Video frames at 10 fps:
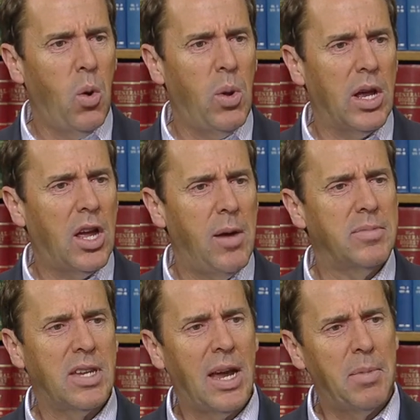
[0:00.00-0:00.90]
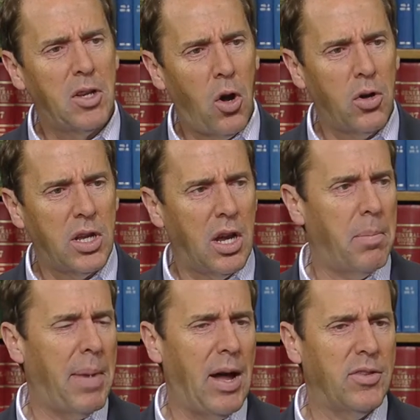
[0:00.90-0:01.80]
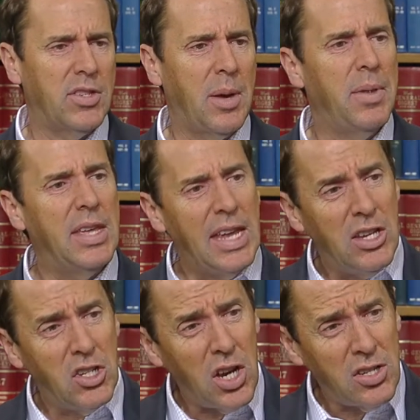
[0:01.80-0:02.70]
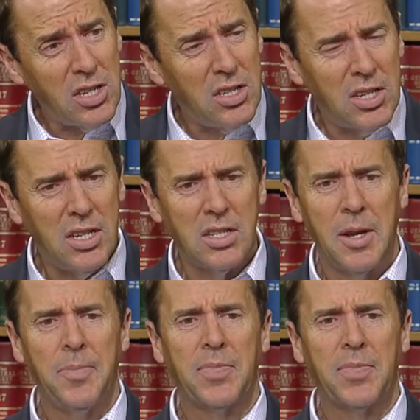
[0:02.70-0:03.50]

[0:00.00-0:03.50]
when it comes time to talking about some of the injustices